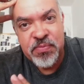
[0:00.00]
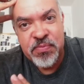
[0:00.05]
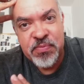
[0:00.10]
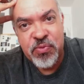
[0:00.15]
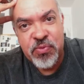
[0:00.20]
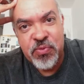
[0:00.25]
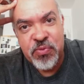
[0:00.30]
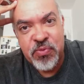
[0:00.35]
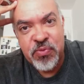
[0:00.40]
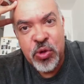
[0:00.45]

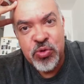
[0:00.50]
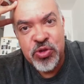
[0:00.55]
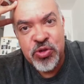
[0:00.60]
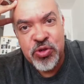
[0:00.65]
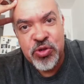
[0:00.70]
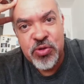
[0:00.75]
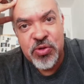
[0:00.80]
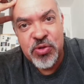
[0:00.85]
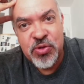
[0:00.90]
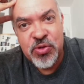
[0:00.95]
we
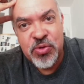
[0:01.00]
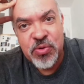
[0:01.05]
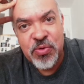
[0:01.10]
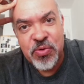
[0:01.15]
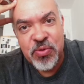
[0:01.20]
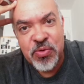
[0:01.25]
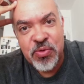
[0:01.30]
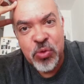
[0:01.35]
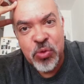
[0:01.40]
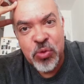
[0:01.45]

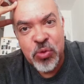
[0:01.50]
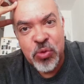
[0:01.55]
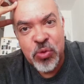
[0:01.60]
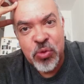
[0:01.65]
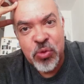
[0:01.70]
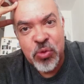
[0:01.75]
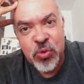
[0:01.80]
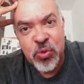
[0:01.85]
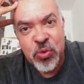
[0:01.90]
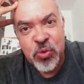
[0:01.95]
will,
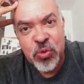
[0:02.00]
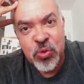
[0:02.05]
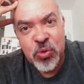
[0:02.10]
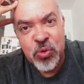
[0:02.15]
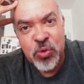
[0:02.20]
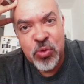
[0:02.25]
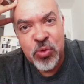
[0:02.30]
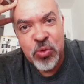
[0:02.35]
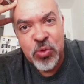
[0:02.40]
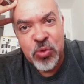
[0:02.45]
we'll
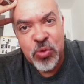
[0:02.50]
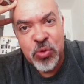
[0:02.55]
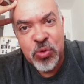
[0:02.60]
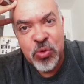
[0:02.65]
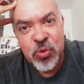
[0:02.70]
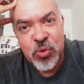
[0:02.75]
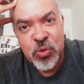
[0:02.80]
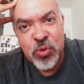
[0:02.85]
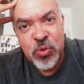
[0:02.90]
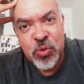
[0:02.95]
start the
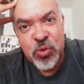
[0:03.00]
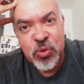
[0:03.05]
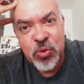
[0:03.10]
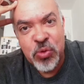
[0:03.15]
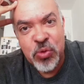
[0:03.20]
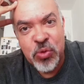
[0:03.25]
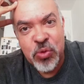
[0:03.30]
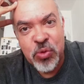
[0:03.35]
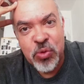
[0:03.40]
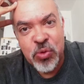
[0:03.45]
a new the
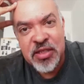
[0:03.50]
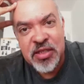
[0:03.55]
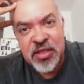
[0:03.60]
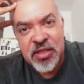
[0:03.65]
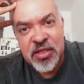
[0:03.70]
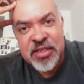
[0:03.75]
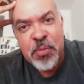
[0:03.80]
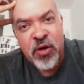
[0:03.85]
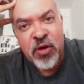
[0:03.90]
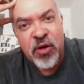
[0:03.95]
new
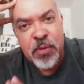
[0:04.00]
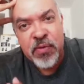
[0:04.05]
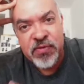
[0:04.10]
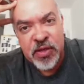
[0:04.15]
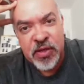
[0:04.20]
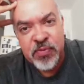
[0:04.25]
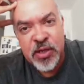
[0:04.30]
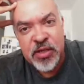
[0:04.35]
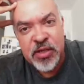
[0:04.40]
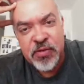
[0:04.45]
anthology
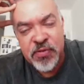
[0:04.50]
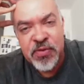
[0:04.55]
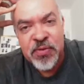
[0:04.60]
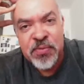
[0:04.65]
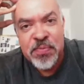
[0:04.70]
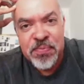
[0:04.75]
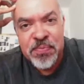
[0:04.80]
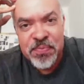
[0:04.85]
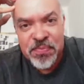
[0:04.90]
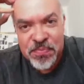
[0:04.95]
in the next
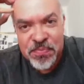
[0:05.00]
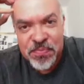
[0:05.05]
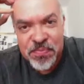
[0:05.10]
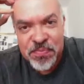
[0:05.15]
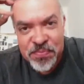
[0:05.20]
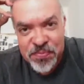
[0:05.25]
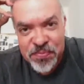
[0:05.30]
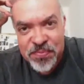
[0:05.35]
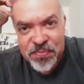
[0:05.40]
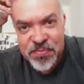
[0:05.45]
couple of
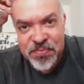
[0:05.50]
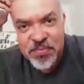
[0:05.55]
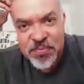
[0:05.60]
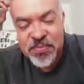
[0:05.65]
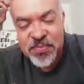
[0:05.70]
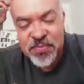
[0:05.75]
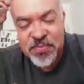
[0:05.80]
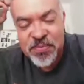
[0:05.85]
months, I believe.